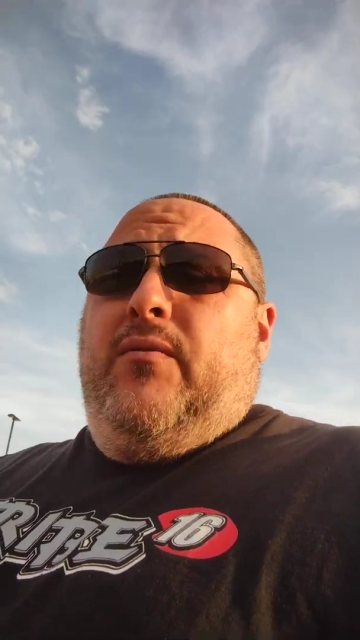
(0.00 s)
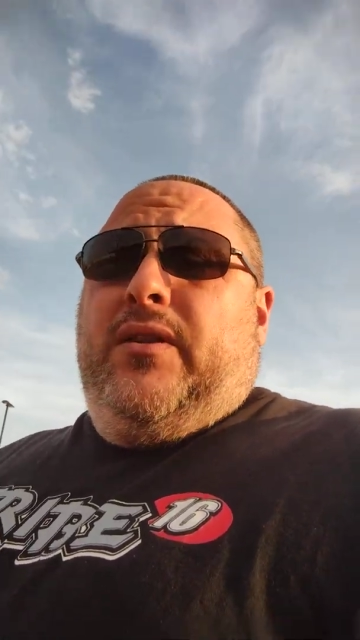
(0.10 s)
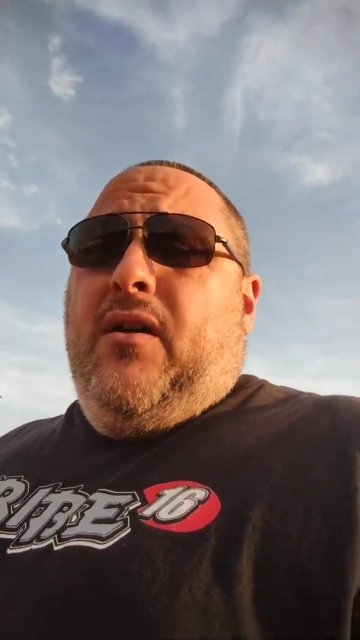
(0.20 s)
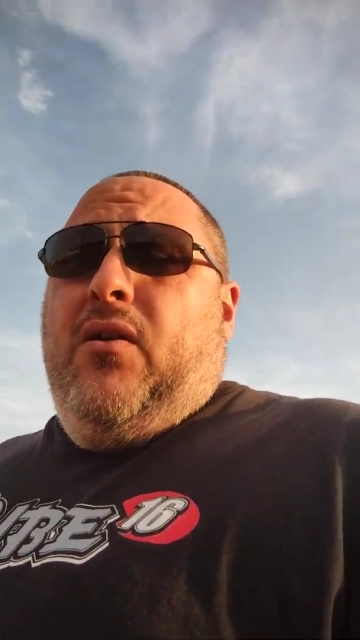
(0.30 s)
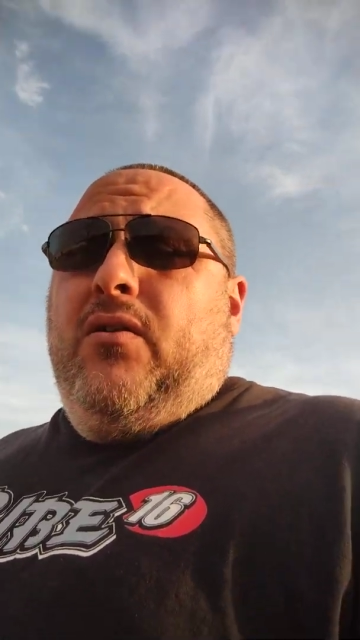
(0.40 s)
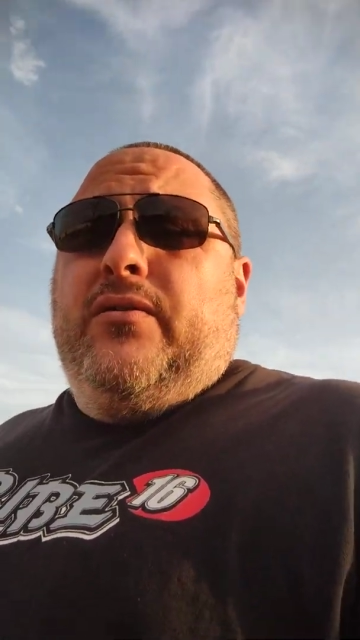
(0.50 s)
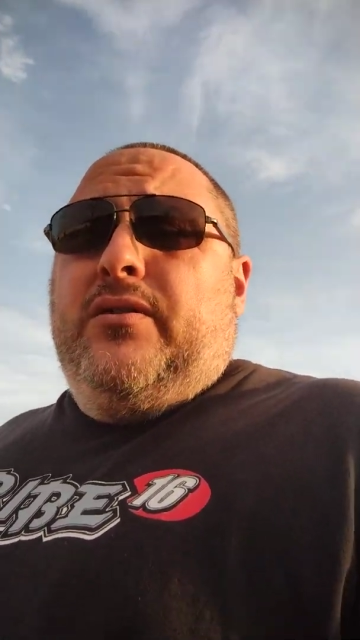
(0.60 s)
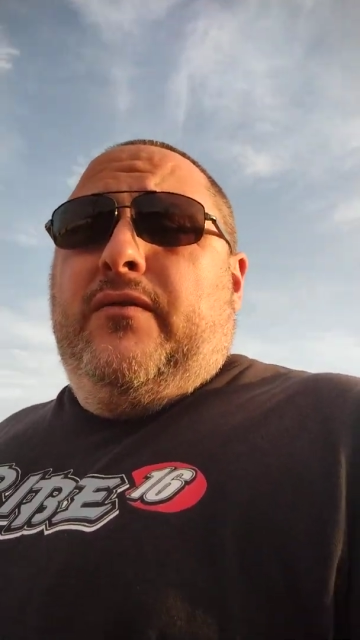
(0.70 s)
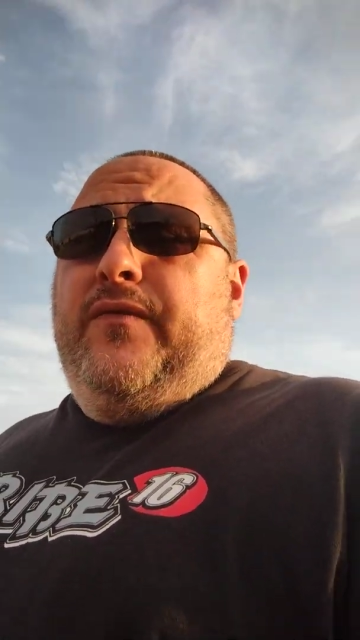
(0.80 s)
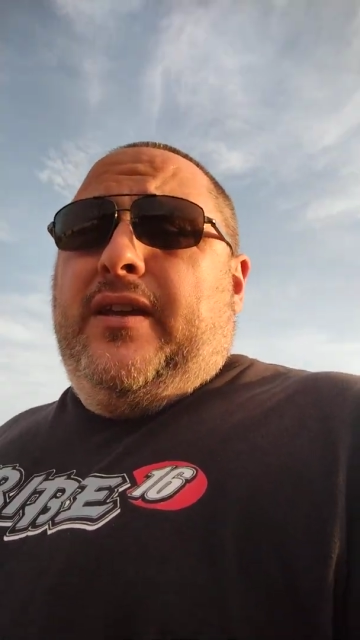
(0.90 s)
with a whole
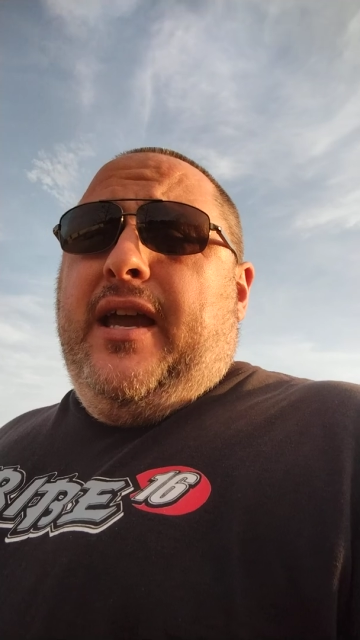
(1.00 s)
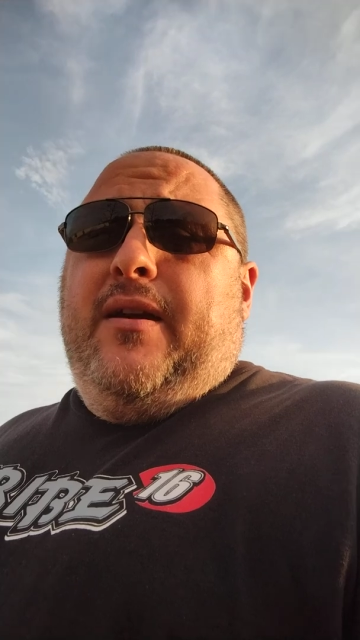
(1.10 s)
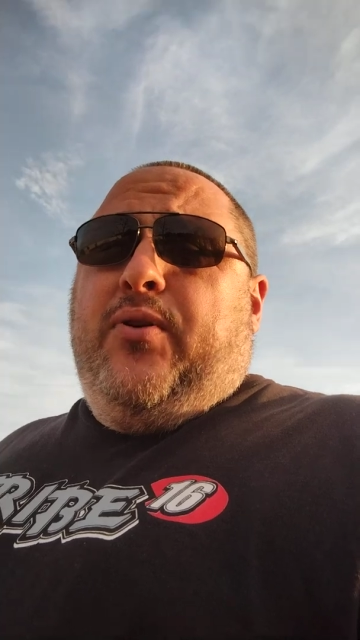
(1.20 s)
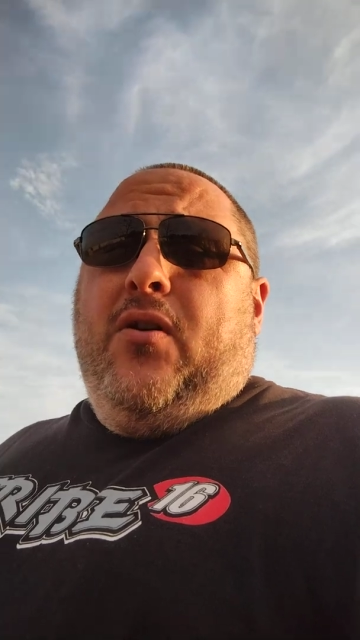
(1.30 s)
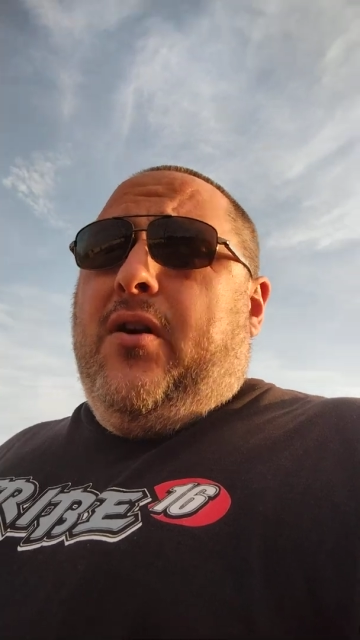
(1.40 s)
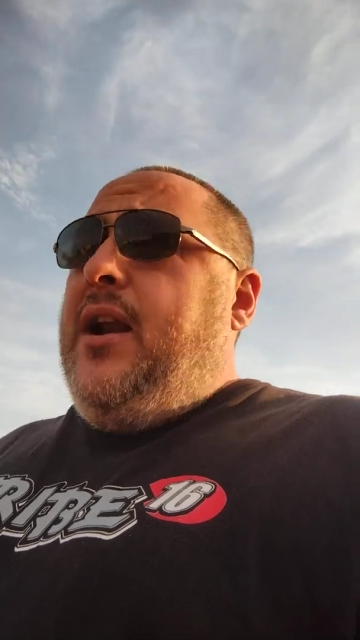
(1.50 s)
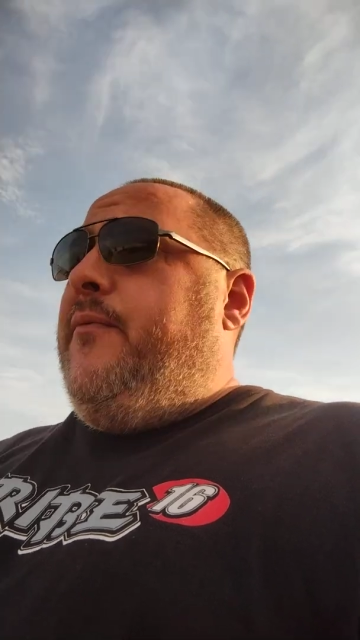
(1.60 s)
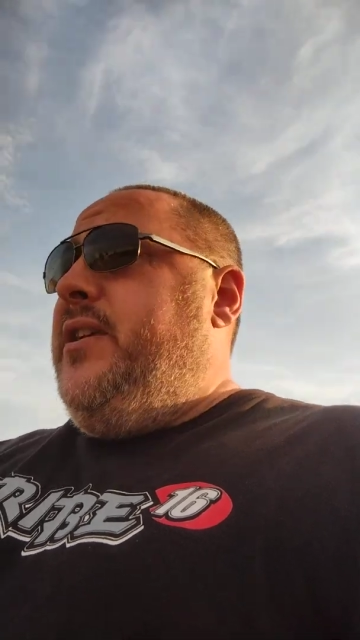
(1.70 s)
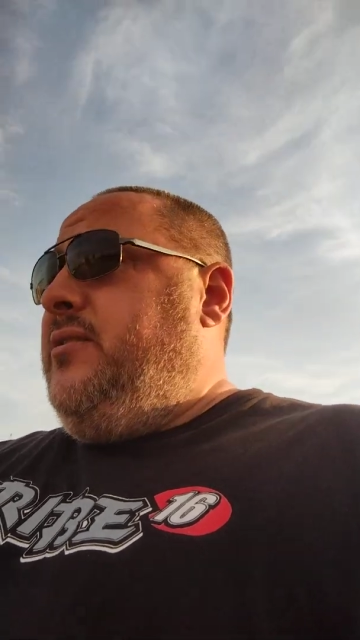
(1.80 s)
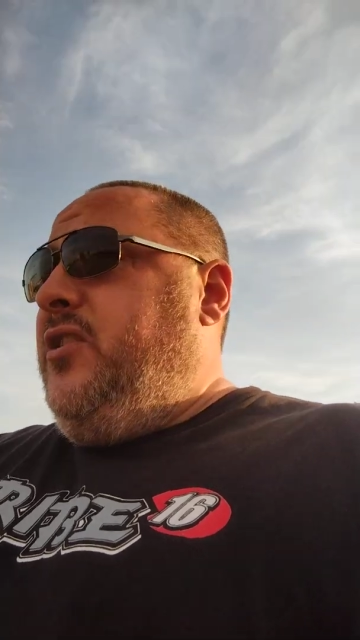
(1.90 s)
new V8 program,
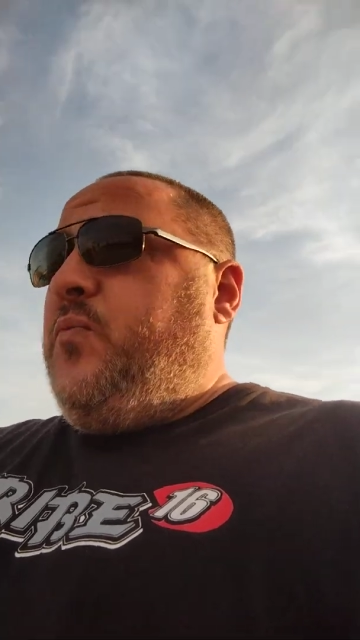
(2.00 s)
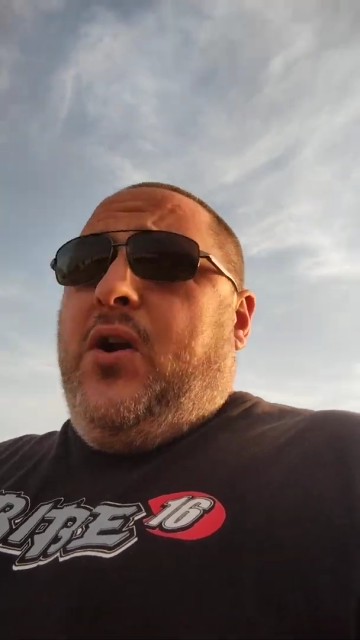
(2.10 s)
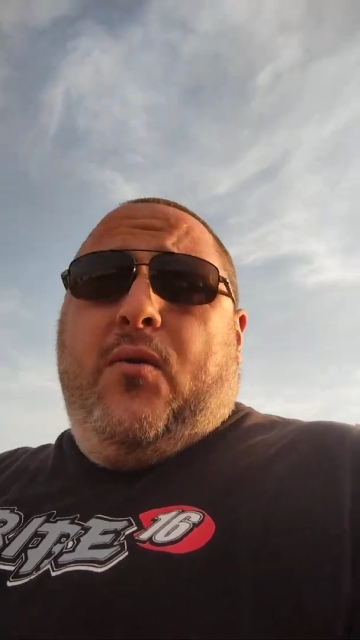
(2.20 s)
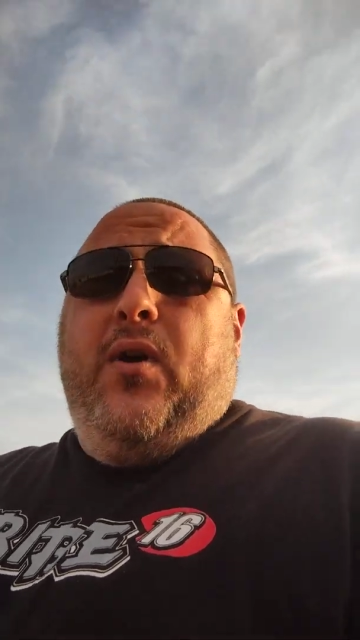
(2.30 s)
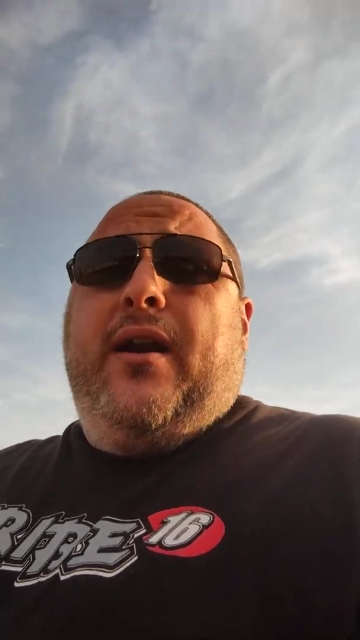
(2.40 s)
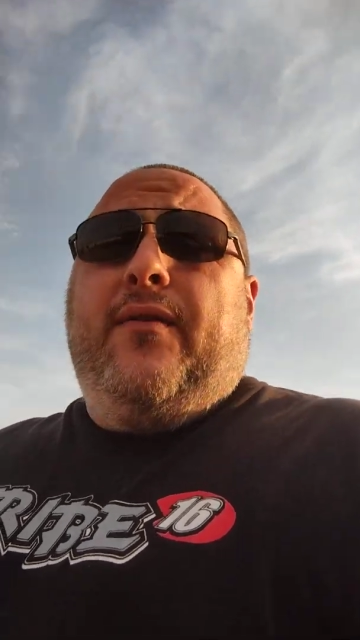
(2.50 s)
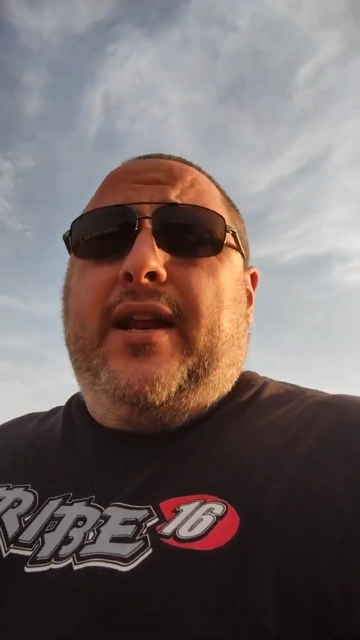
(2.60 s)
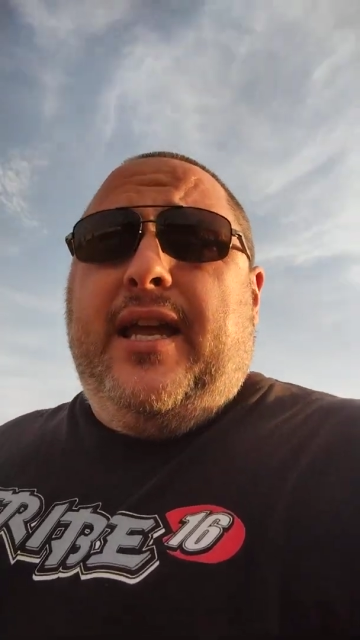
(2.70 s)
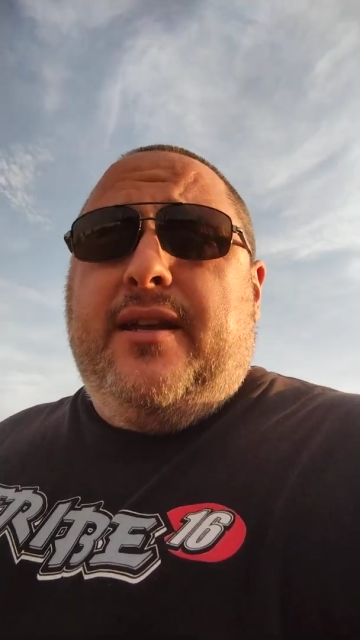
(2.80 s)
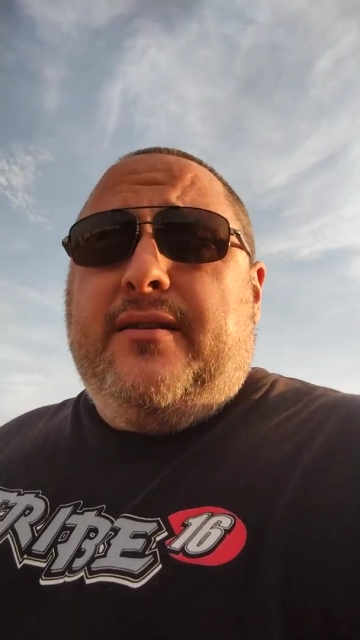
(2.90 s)
V6 program, whatever it
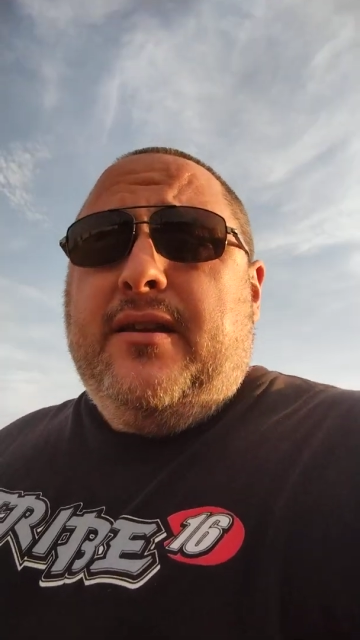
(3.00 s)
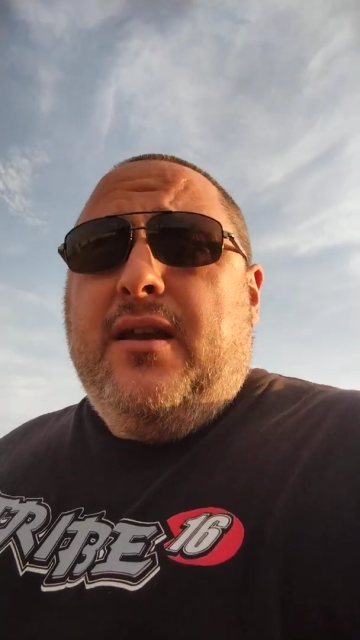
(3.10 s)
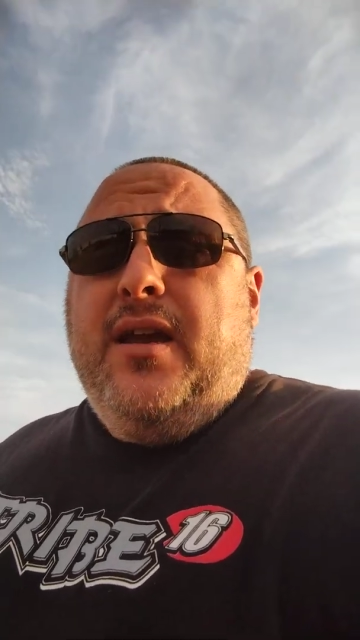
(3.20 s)
is,